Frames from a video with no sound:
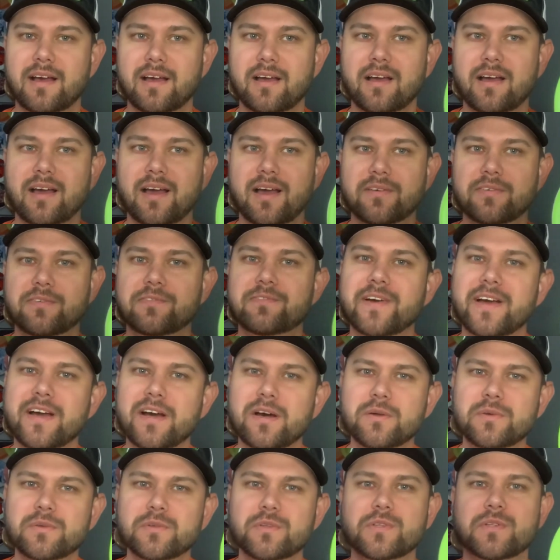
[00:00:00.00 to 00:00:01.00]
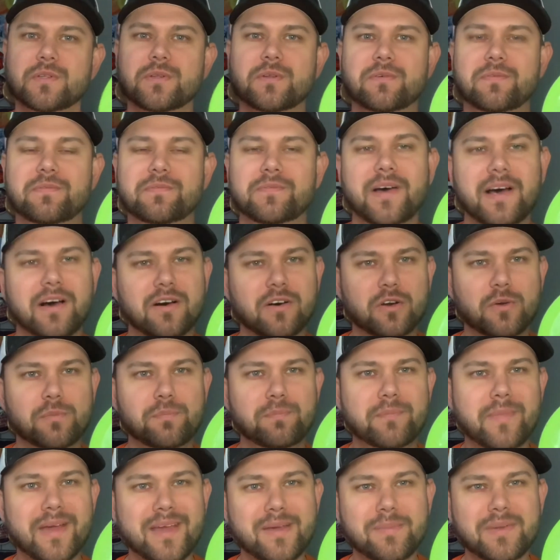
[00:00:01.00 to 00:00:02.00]
I found the Falk
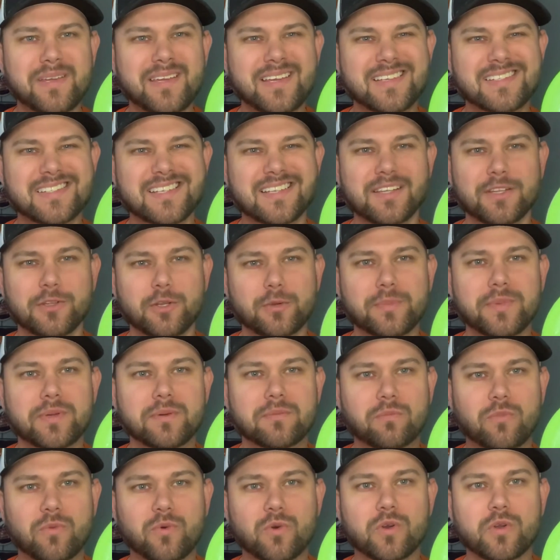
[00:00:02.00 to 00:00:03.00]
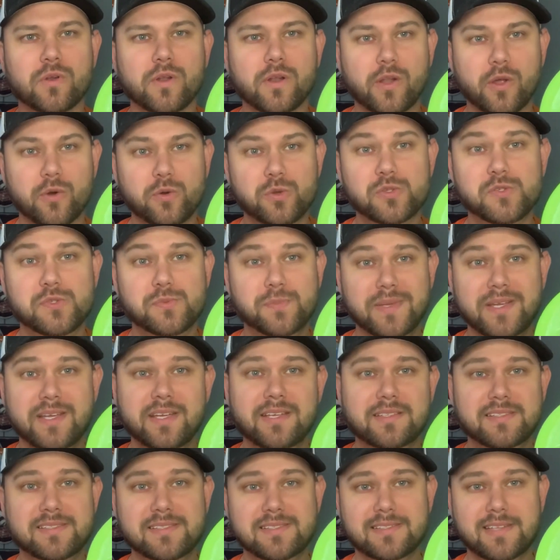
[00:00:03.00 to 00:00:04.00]
maybe is a little bit more low
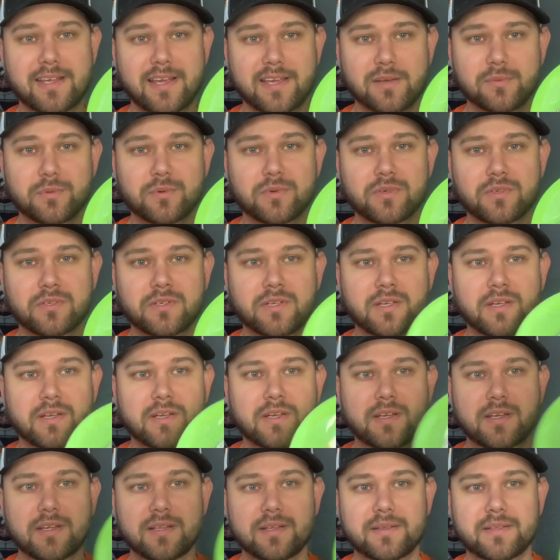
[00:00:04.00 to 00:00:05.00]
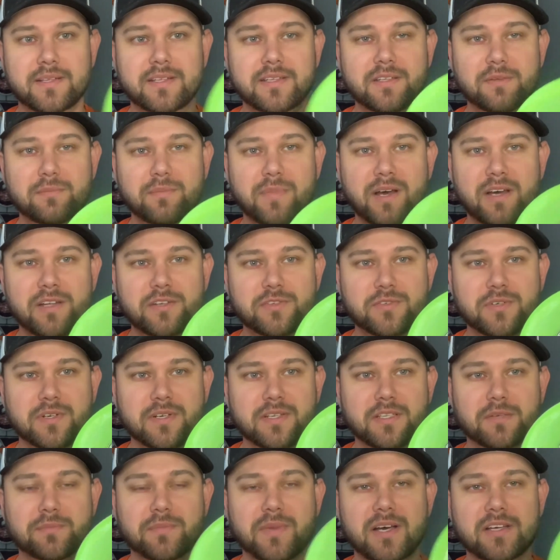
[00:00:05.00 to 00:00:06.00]
speed stable than the Mantra.
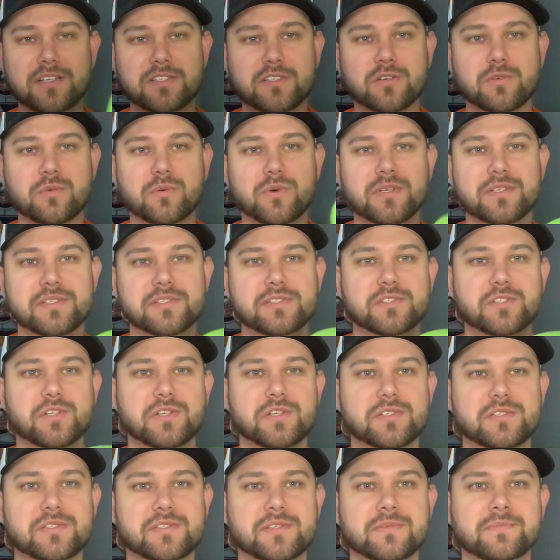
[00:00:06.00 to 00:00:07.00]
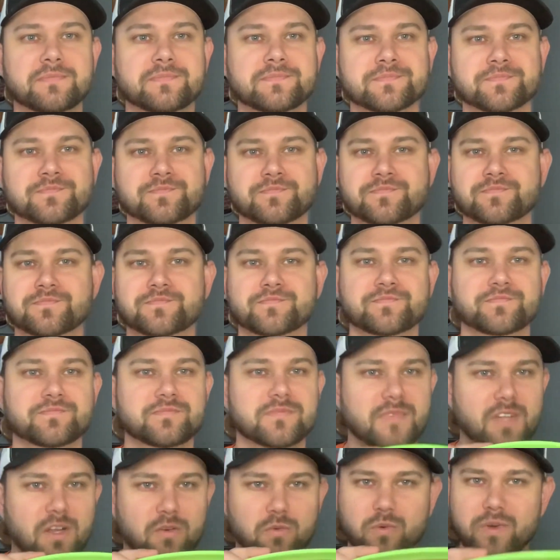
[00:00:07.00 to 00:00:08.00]
The Mantra was just
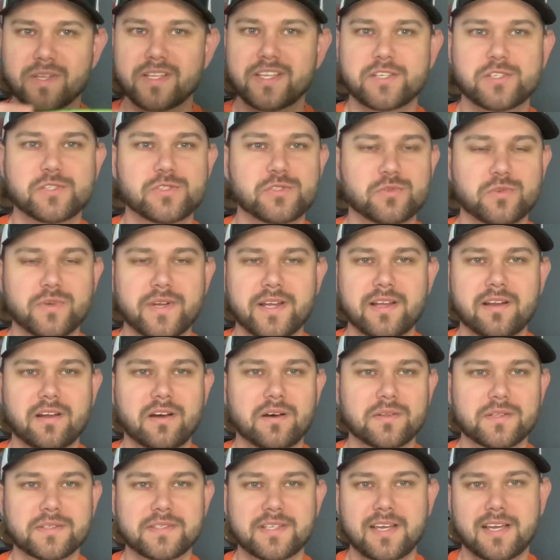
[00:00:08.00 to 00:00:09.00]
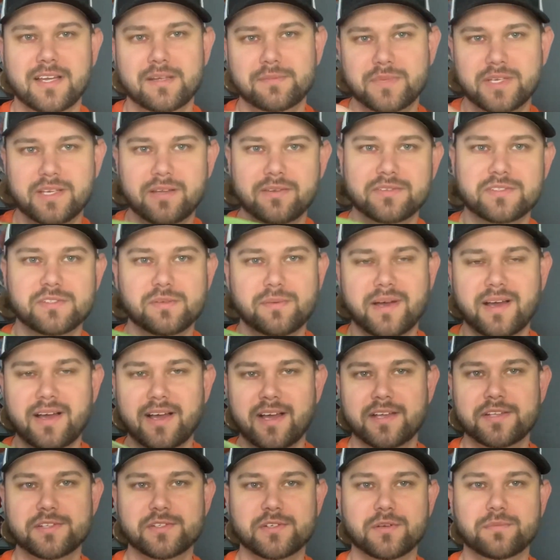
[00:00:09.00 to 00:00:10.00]
really straight all the time. You give it some
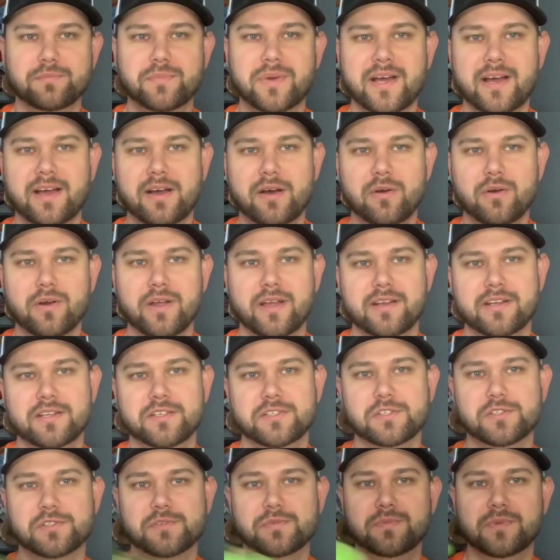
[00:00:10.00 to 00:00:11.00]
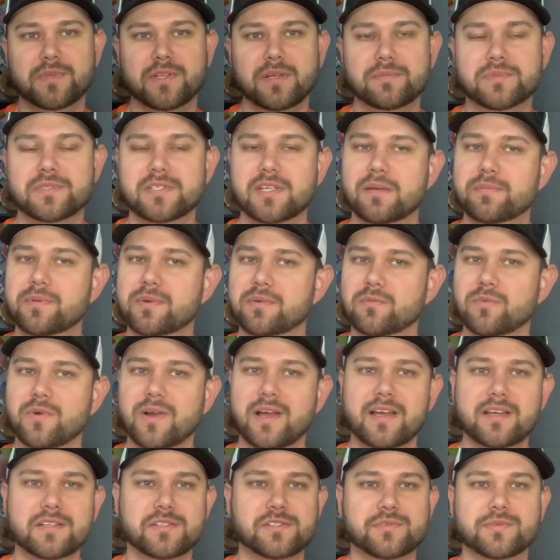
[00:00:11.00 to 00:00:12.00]
hyzer and power and it just flips up and
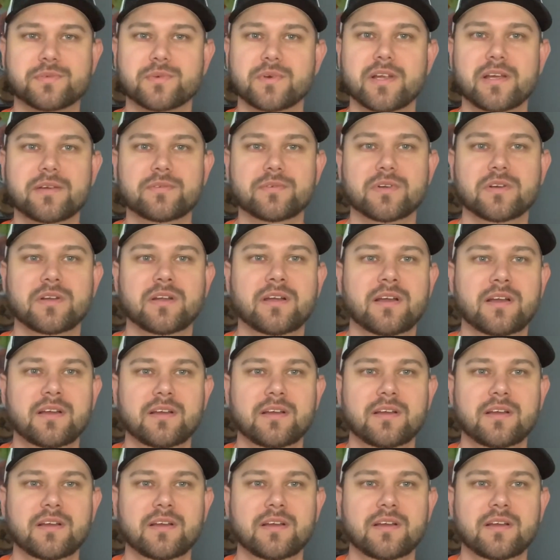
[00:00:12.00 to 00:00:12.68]
rides forever.